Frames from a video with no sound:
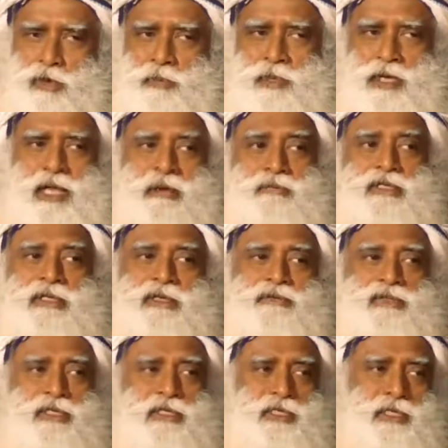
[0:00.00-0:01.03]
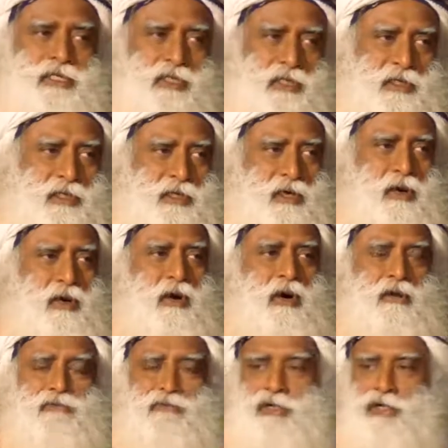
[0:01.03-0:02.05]
Nobody ever gives a teaching
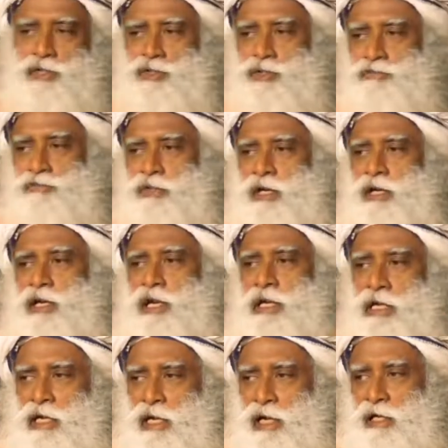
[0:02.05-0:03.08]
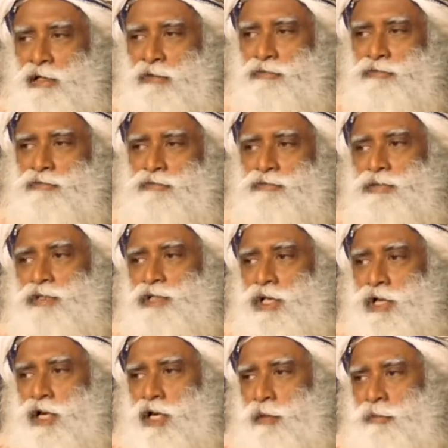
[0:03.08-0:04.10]
or philosophy or any kind of
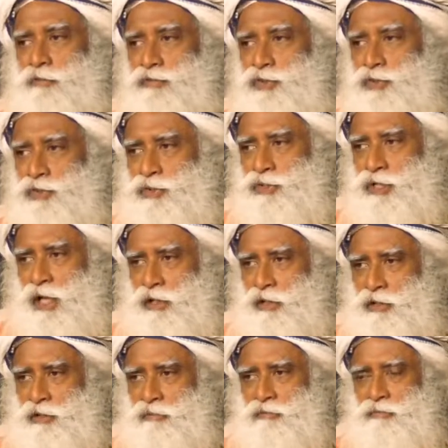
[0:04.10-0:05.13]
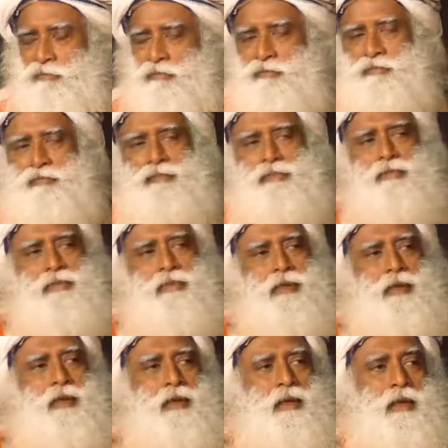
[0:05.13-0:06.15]
stirring up of the society.
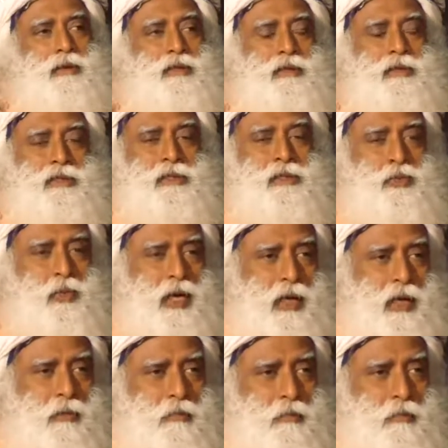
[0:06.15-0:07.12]
This is very